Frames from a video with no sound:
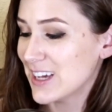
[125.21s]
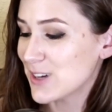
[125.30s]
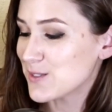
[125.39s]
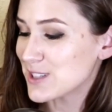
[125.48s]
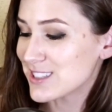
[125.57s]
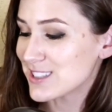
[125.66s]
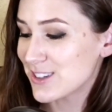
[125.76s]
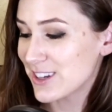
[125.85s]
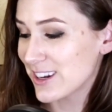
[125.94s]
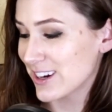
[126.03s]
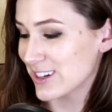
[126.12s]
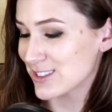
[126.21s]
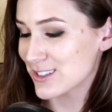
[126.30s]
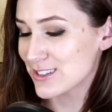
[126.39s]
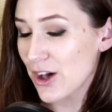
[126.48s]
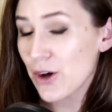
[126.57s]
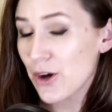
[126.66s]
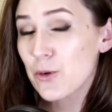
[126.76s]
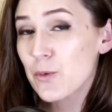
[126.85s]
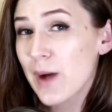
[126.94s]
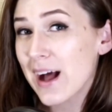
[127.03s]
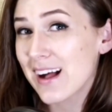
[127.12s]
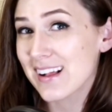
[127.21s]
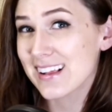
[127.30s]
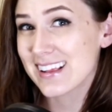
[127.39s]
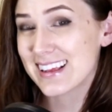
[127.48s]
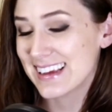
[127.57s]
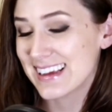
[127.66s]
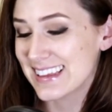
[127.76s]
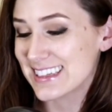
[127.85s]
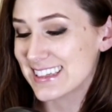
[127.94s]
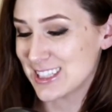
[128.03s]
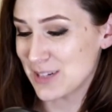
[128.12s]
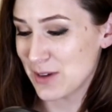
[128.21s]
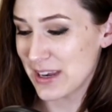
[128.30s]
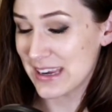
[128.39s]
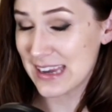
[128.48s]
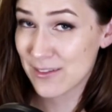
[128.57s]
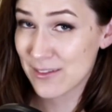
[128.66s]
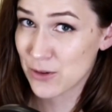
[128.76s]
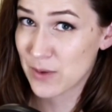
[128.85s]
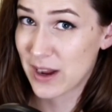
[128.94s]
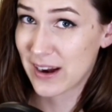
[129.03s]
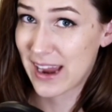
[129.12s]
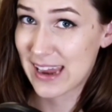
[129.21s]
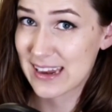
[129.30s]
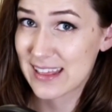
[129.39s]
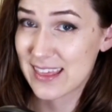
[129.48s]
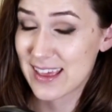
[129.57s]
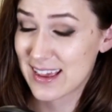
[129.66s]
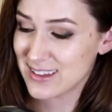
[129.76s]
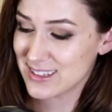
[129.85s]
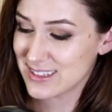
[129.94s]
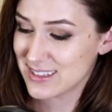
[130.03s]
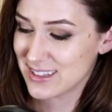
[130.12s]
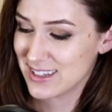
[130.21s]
which suited her so well that she would never wear anything else.